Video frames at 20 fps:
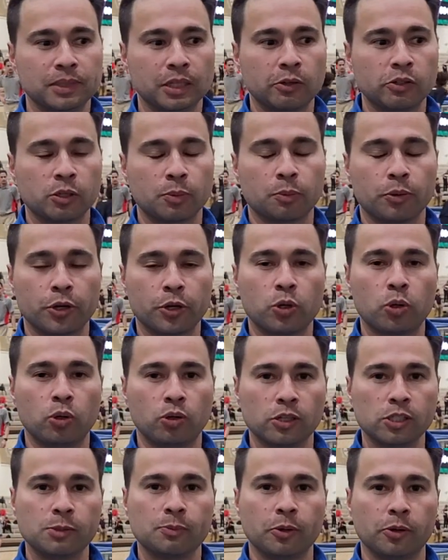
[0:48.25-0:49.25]
It was a pretty
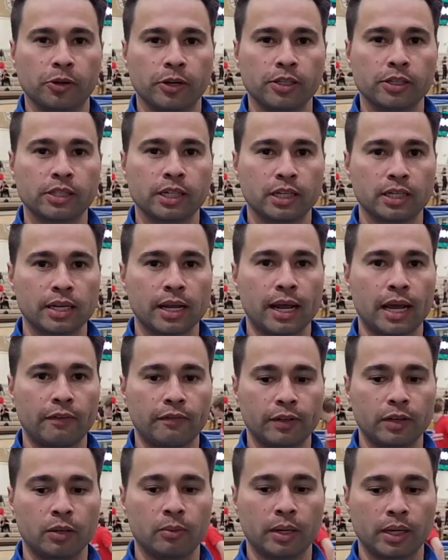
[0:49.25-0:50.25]
cool experience getting to
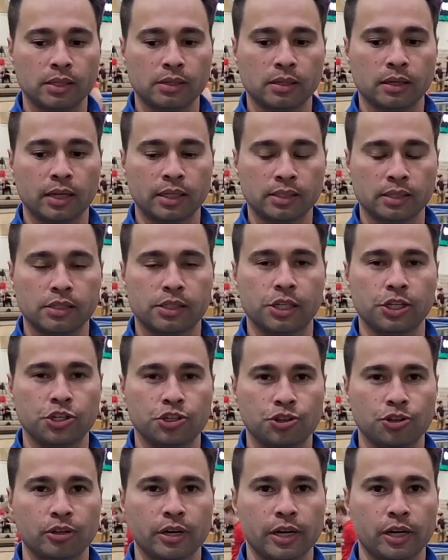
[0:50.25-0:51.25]
have him as a
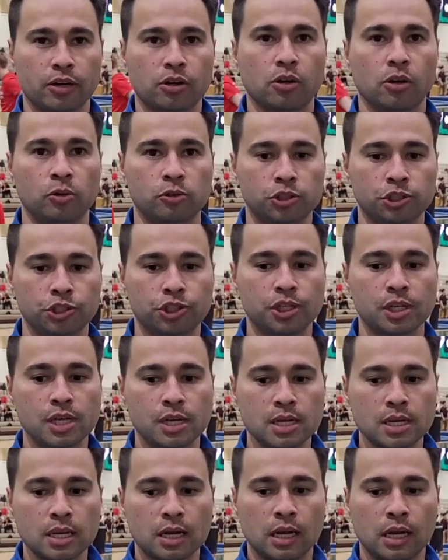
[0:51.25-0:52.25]
teacher and a
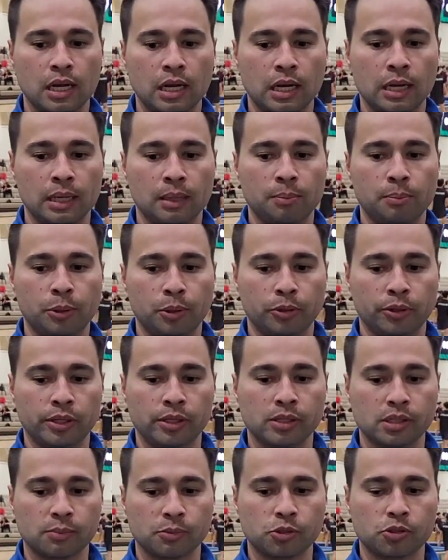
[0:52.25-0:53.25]
coach,
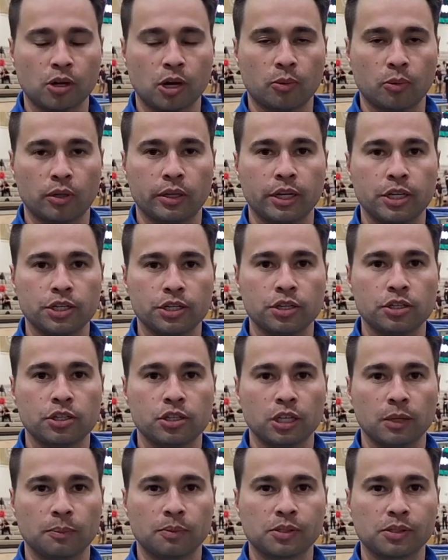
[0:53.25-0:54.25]
building some strong
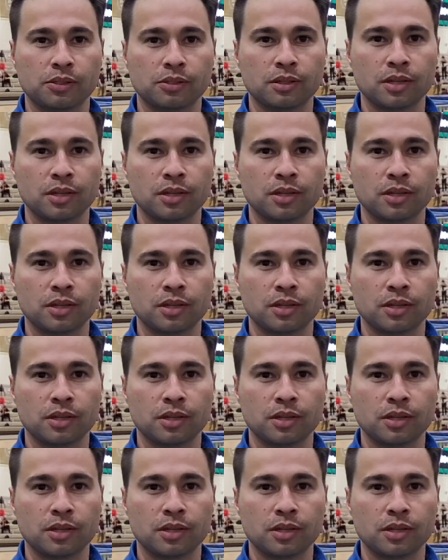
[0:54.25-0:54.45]
relationships